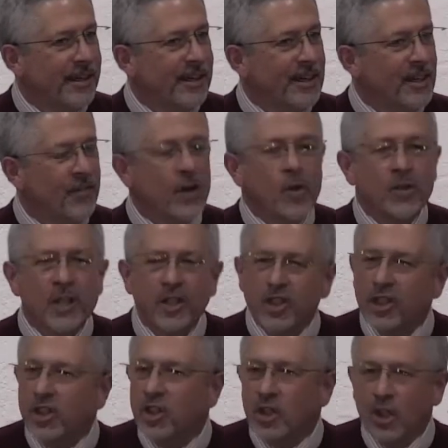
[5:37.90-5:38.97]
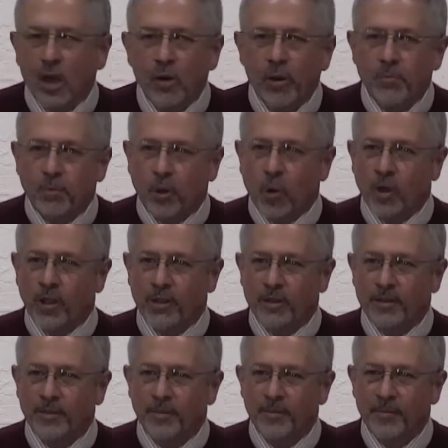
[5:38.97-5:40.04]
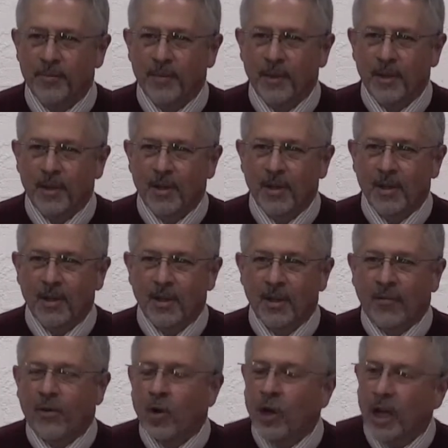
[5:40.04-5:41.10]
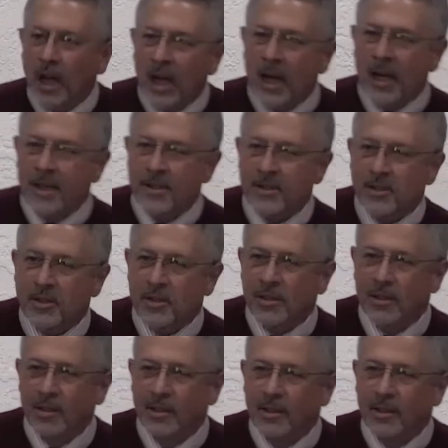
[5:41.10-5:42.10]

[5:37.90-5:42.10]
Folks, it's just so important for us